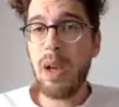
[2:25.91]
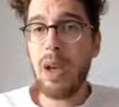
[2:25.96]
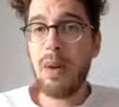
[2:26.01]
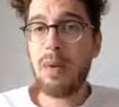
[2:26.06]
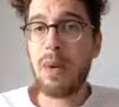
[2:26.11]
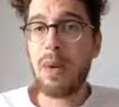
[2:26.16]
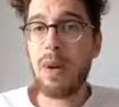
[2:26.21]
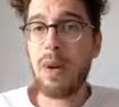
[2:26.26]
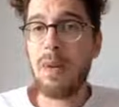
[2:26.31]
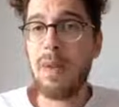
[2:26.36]

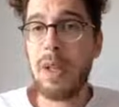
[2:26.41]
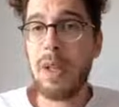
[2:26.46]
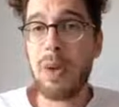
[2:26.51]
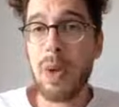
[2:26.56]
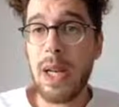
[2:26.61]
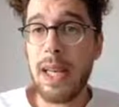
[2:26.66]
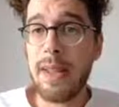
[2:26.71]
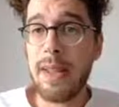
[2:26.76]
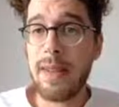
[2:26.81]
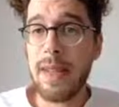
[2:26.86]
For a
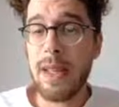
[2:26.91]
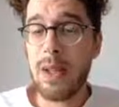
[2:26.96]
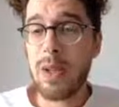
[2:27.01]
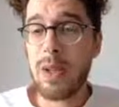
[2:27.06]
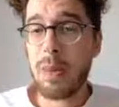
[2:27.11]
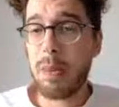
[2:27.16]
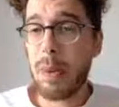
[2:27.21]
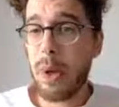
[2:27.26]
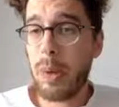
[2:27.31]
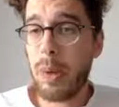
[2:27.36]

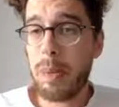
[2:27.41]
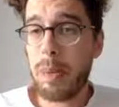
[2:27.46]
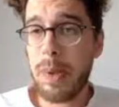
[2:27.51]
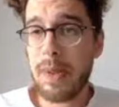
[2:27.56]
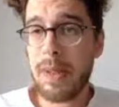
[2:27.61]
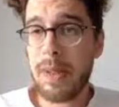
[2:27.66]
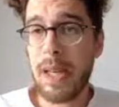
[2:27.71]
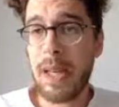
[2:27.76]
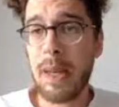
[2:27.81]
visualization purpose,